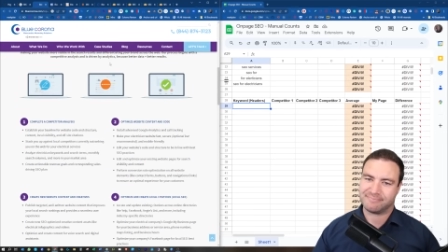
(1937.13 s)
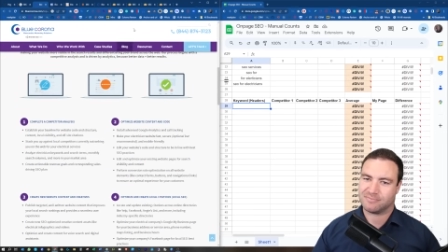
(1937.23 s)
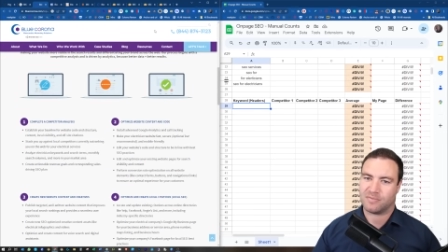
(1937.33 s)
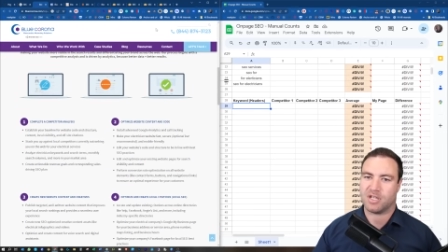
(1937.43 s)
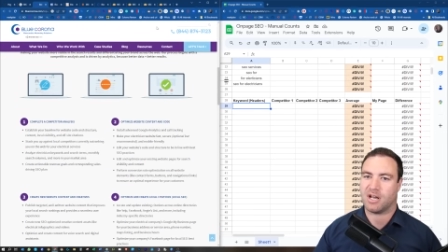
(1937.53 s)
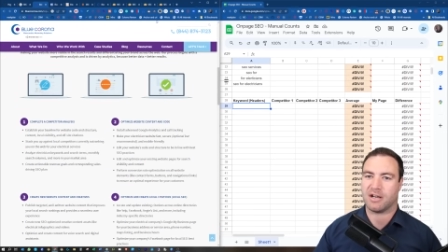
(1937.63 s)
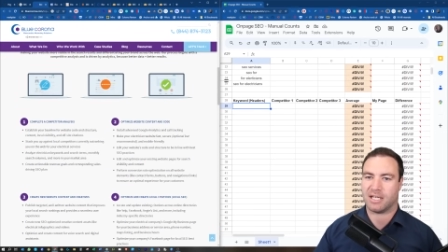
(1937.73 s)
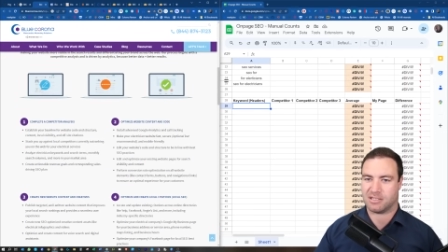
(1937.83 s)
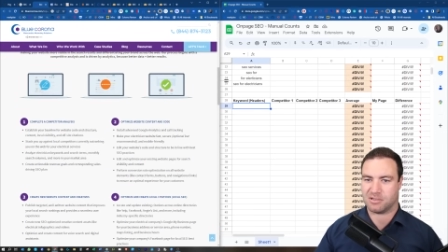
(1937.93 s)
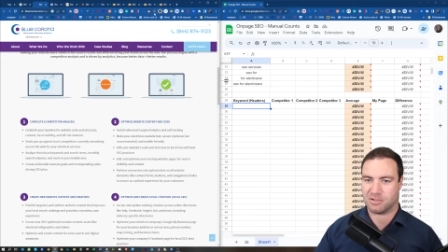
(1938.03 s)
You don't need
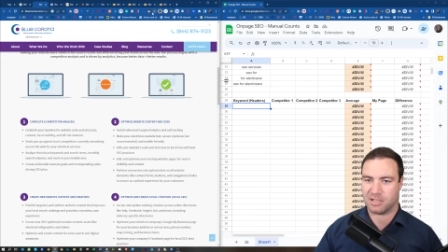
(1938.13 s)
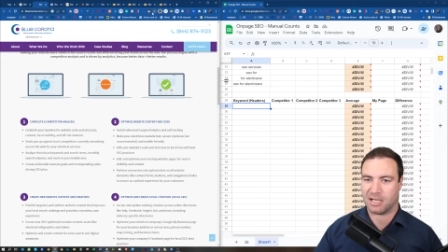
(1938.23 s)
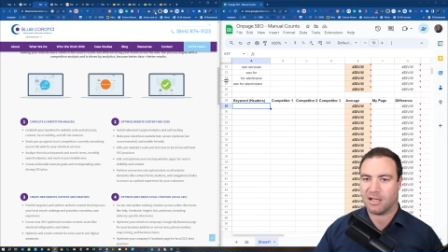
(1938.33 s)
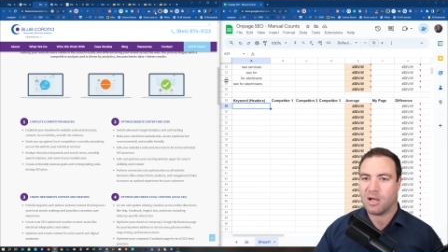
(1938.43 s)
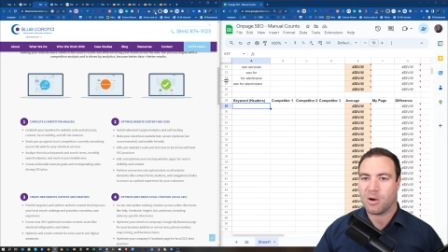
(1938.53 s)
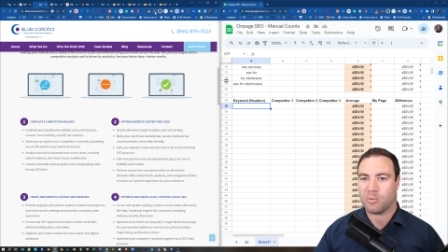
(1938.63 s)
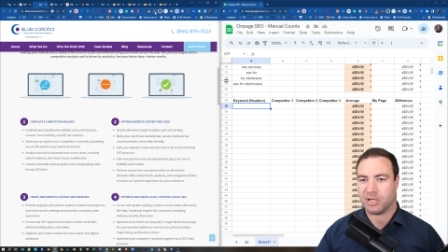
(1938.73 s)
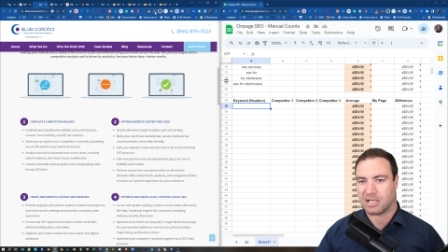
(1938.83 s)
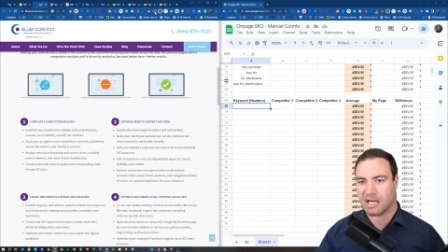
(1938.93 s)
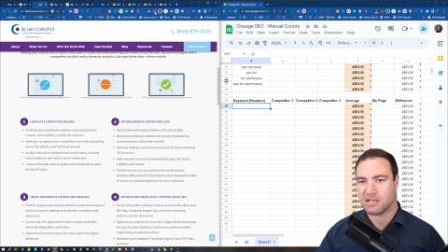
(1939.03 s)
to do that. What you
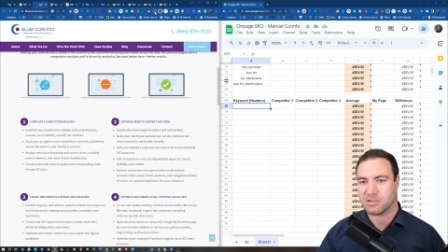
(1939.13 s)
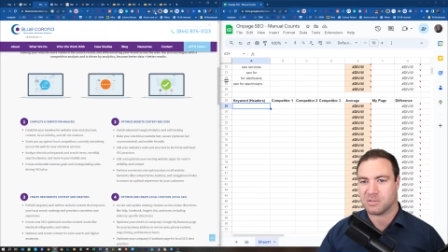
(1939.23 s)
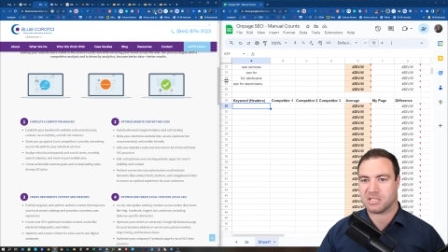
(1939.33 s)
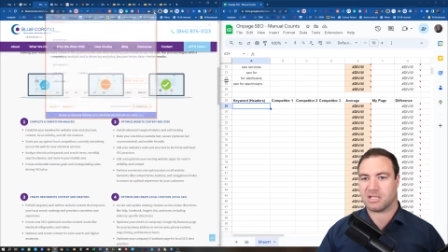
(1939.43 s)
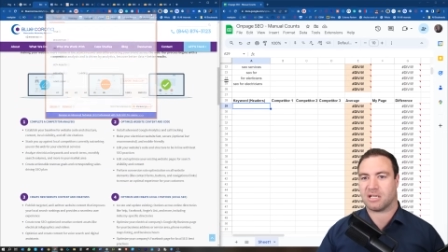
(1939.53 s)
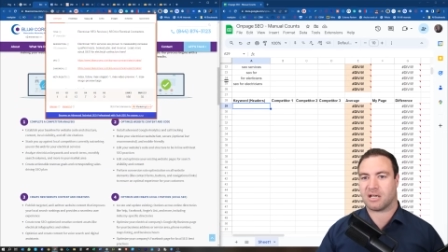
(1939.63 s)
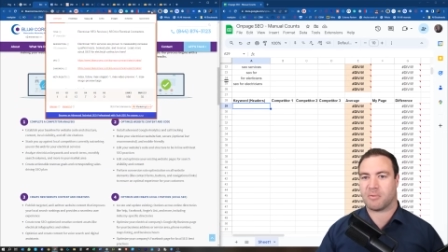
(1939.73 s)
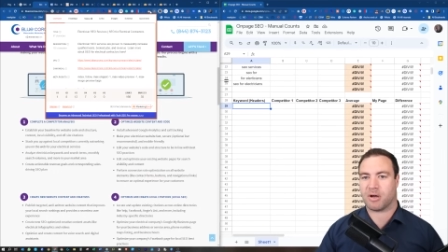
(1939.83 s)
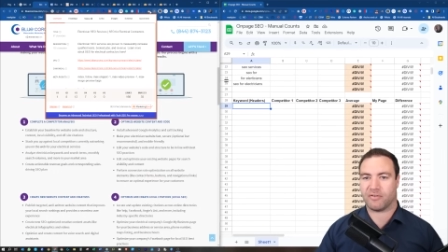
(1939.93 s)
can do is you can come over,